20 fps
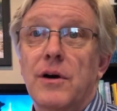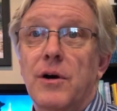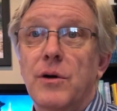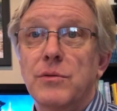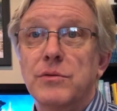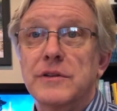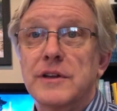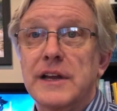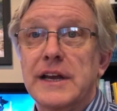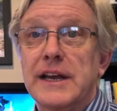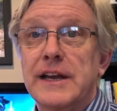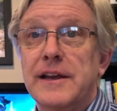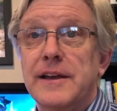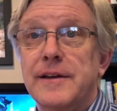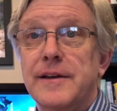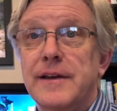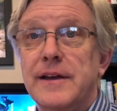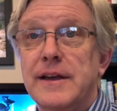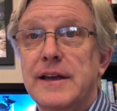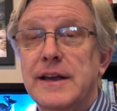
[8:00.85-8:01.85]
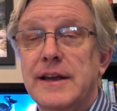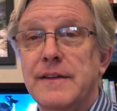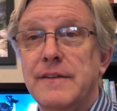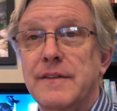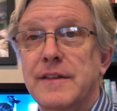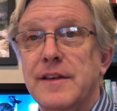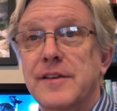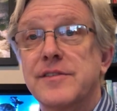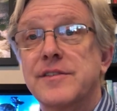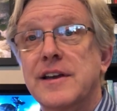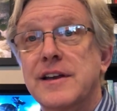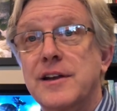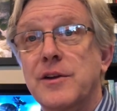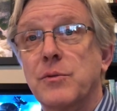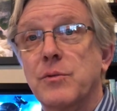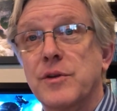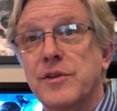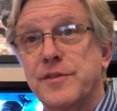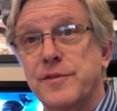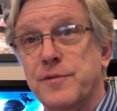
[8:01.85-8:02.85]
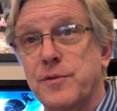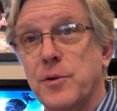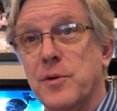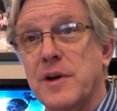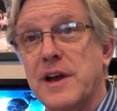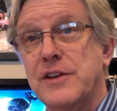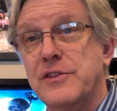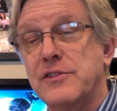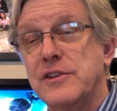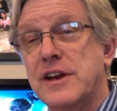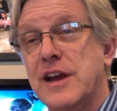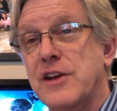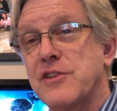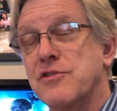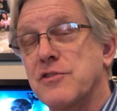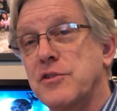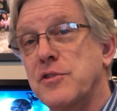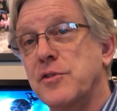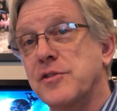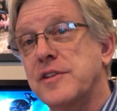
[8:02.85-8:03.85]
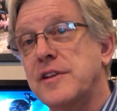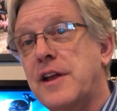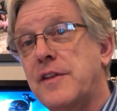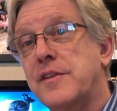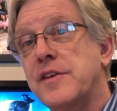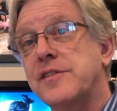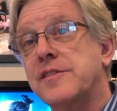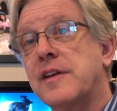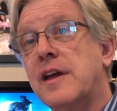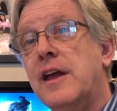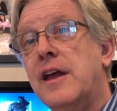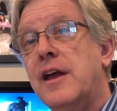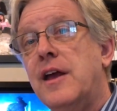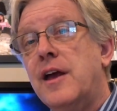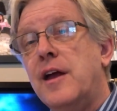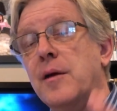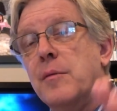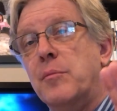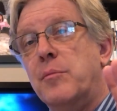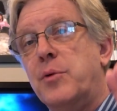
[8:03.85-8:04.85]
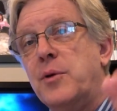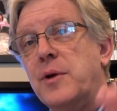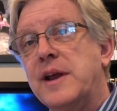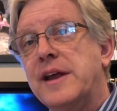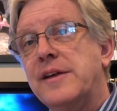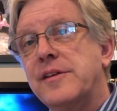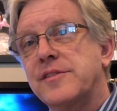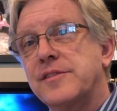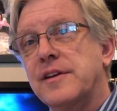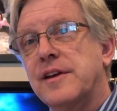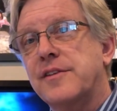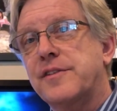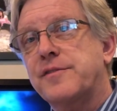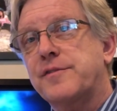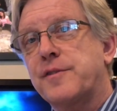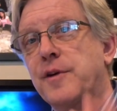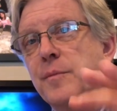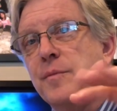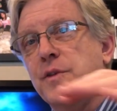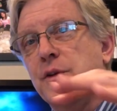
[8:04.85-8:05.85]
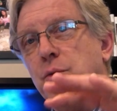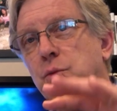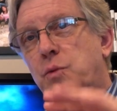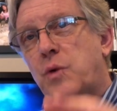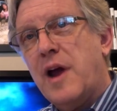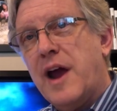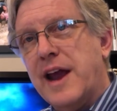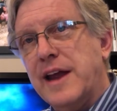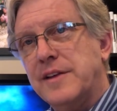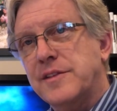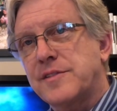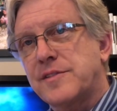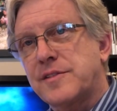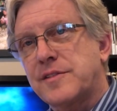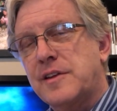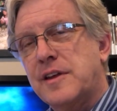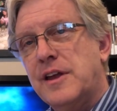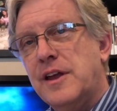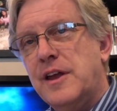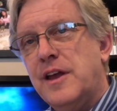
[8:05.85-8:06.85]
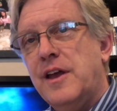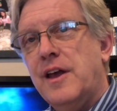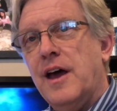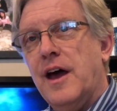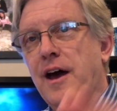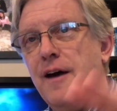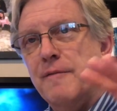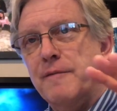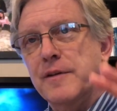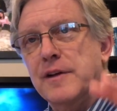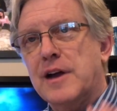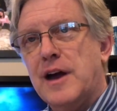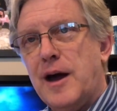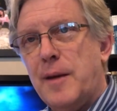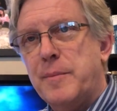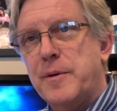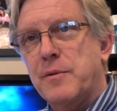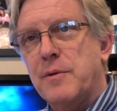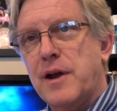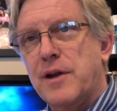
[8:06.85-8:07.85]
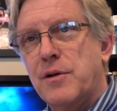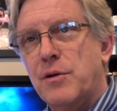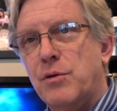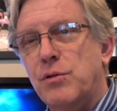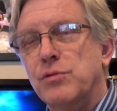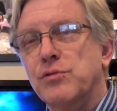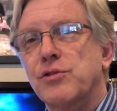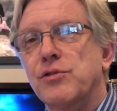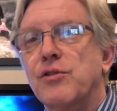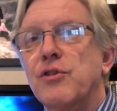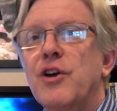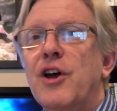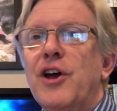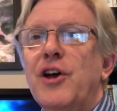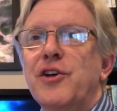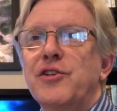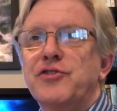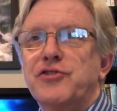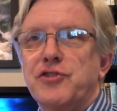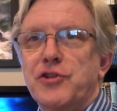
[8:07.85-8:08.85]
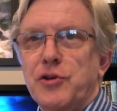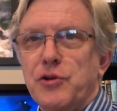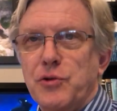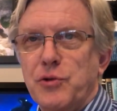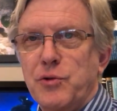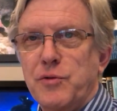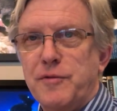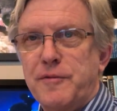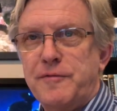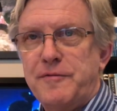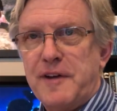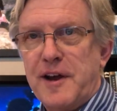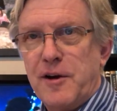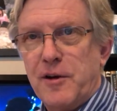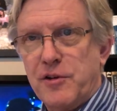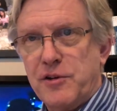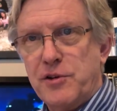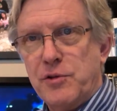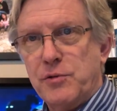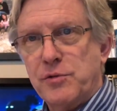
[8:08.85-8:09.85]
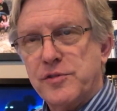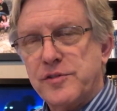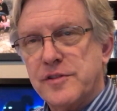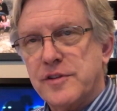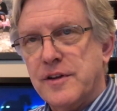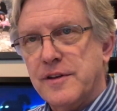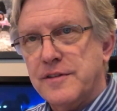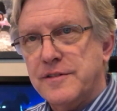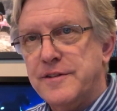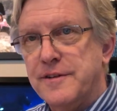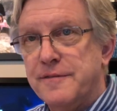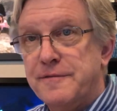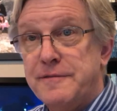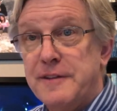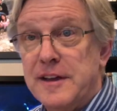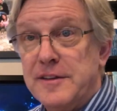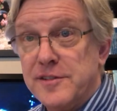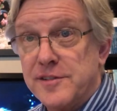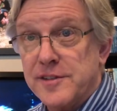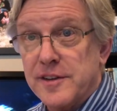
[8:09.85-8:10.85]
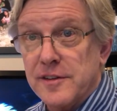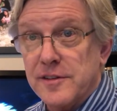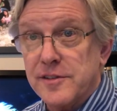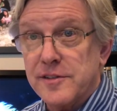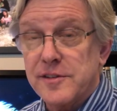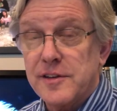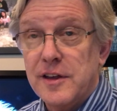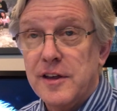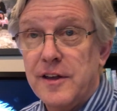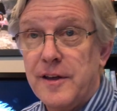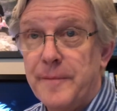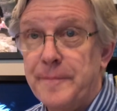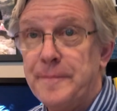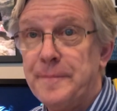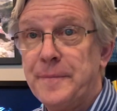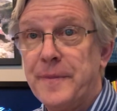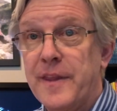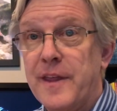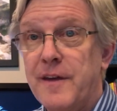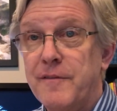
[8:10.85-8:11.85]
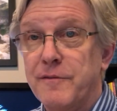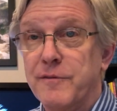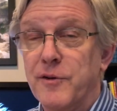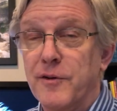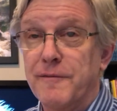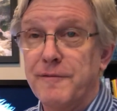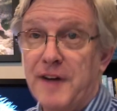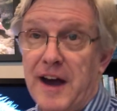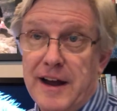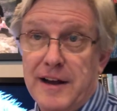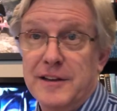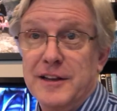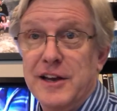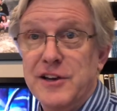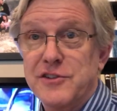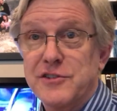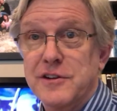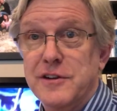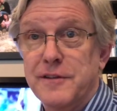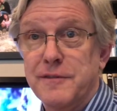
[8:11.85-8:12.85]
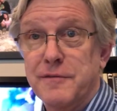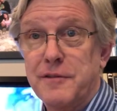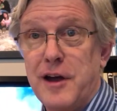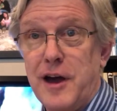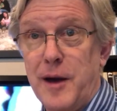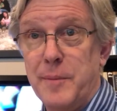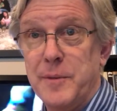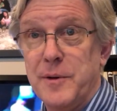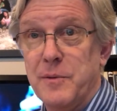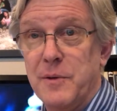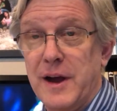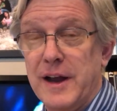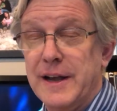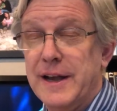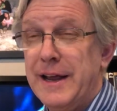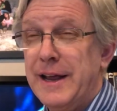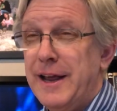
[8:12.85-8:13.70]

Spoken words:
only in this, and it was for educational use. Now, this brings us from the rights of the copyright holder to fair use defenses for violation of copyright.